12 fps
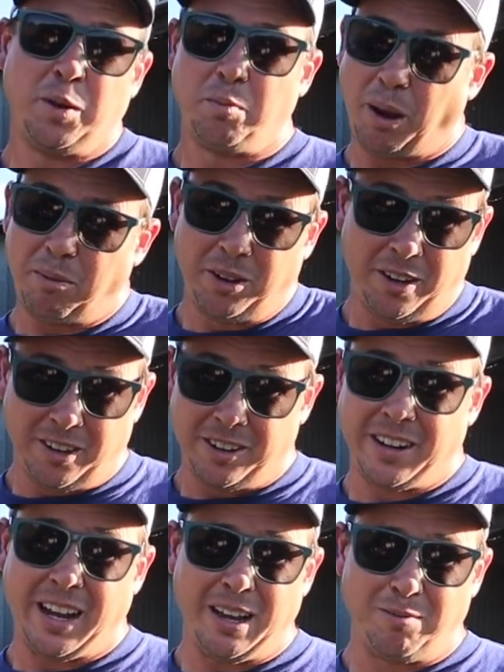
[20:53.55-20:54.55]
probably not
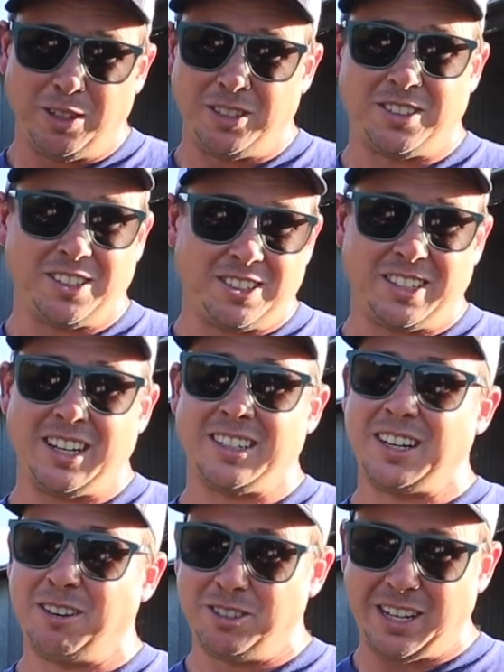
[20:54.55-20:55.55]
going to have much
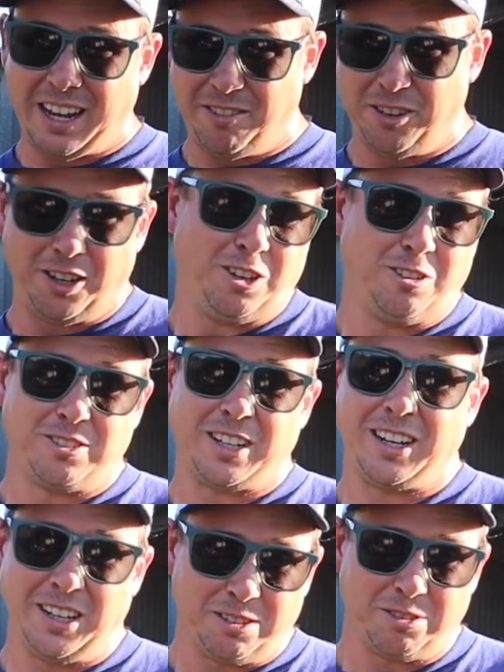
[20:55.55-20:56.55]
success. I was having to use
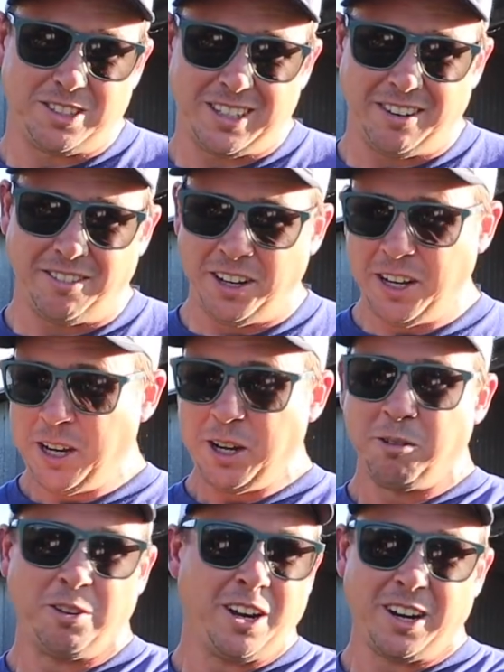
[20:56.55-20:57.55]
that Liquid 7.
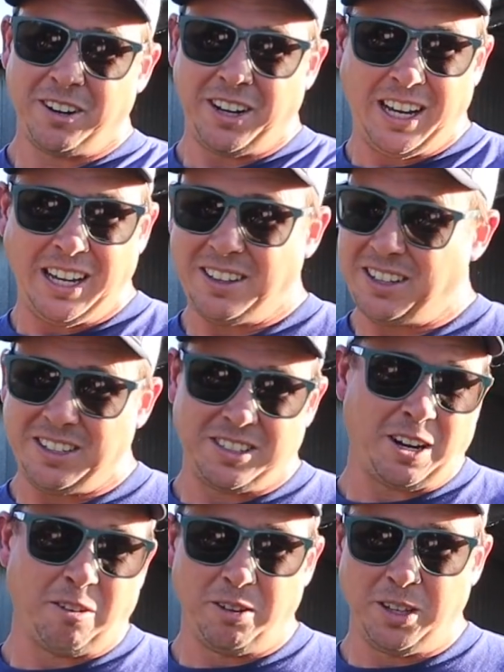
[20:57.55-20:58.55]
We're not going to eat these,
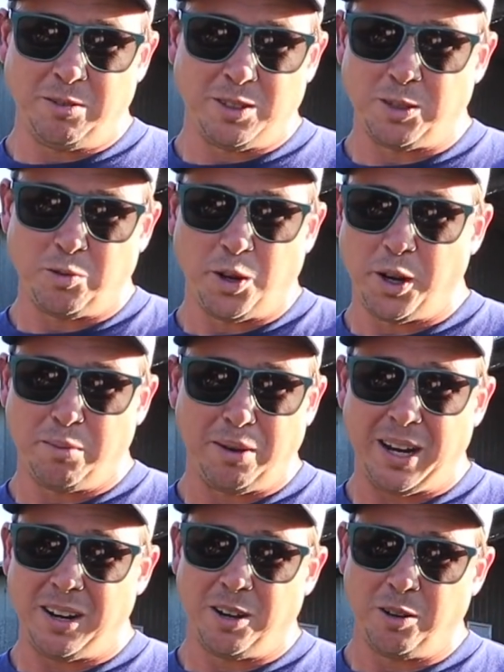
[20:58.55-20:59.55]
so I really wasn't worried
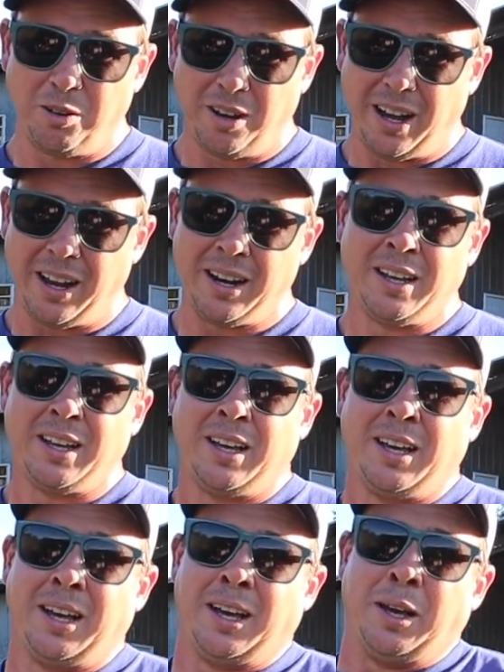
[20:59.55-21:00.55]
about it a whole lot.
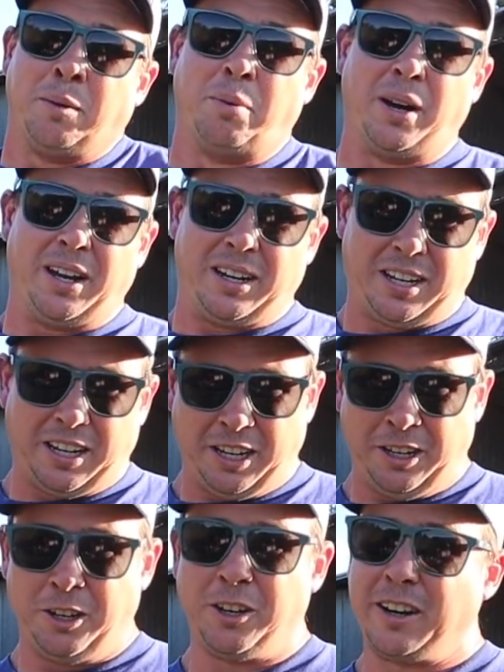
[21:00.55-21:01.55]
But
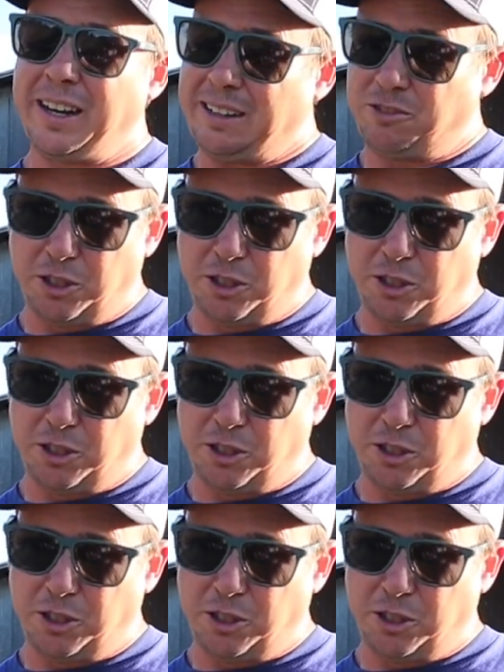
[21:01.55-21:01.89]
you're going to have